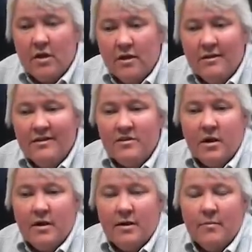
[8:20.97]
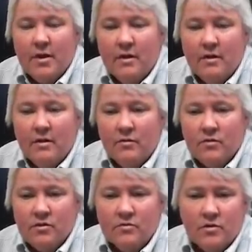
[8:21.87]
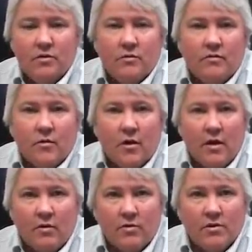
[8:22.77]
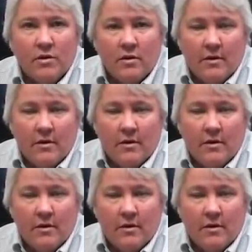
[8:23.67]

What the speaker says: at any time, and it was 2 to 4 hours.